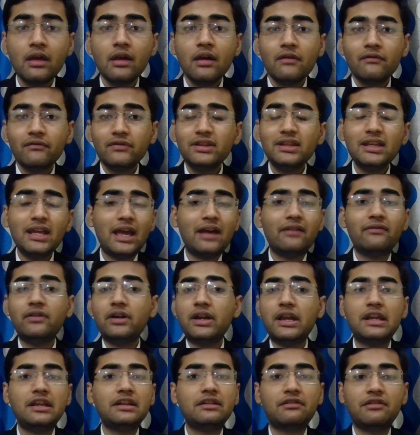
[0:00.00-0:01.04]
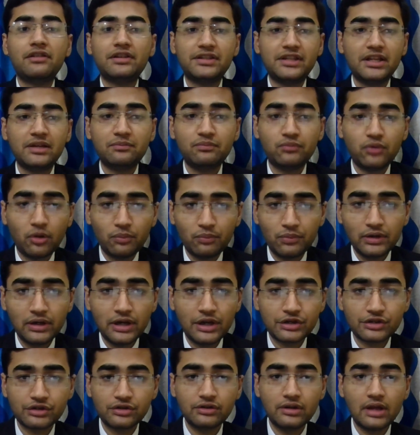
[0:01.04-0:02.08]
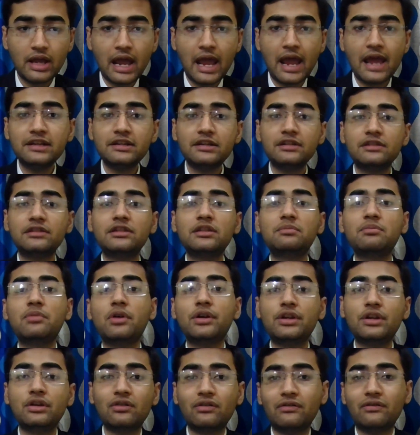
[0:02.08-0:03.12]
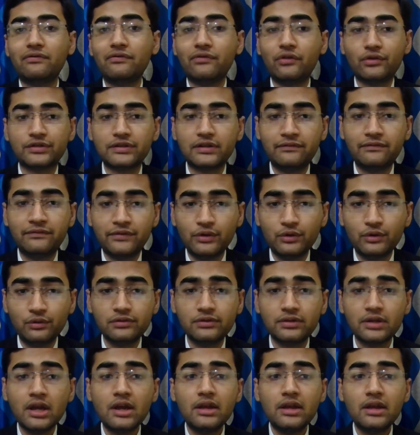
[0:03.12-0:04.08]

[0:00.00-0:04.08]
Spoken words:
With the ever-increasing population and the burning of fossil fuels,